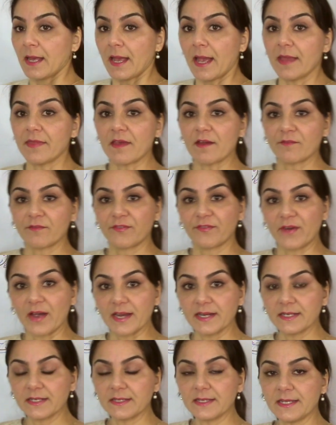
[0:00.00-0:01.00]
And then
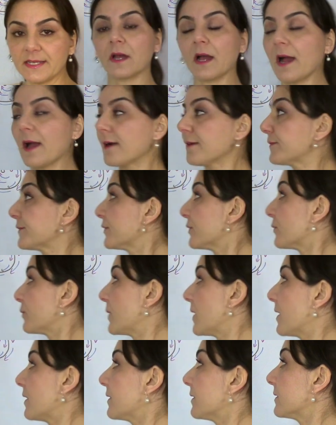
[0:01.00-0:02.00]
finally, after
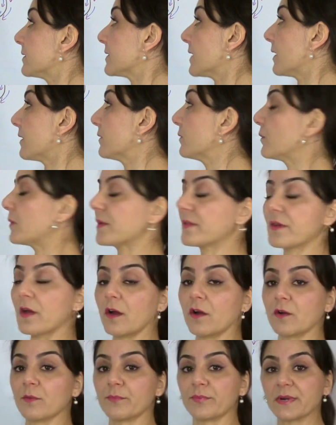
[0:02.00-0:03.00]
we are done with
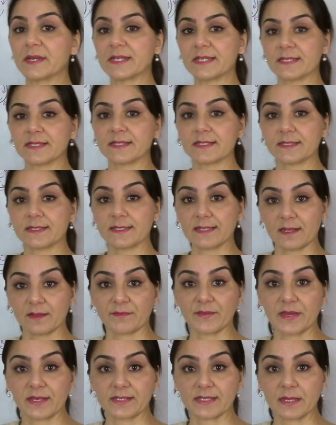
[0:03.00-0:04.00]
our breast
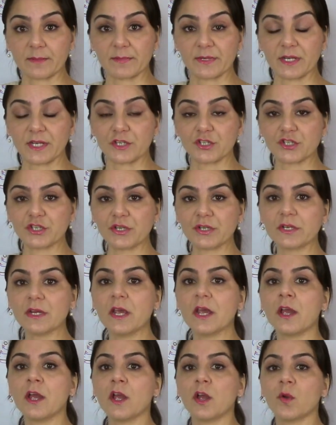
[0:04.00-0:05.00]
self-examination,
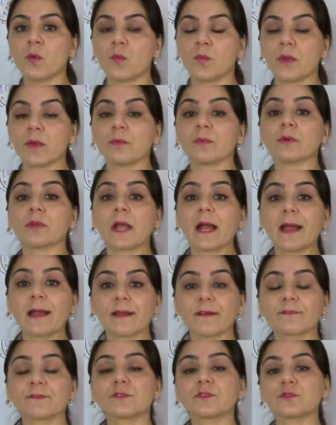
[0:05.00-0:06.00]
we will
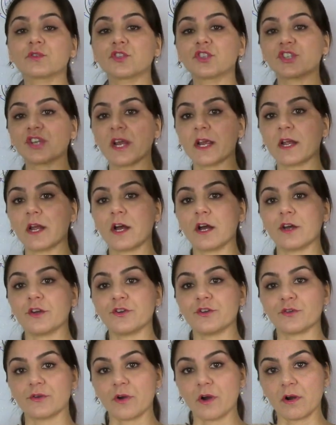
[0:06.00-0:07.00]
have to check
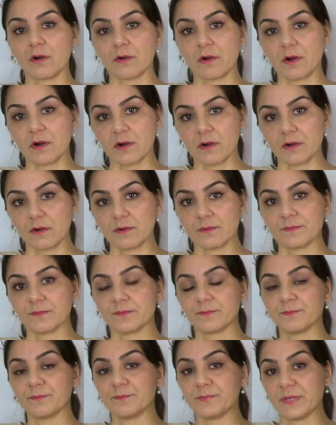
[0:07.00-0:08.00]
under our
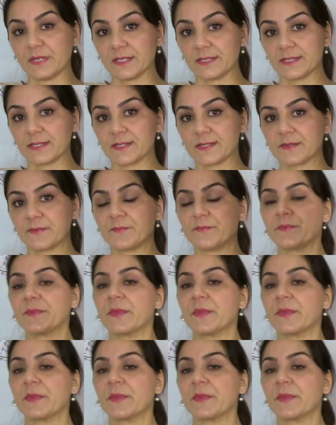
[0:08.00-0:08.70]
armpits.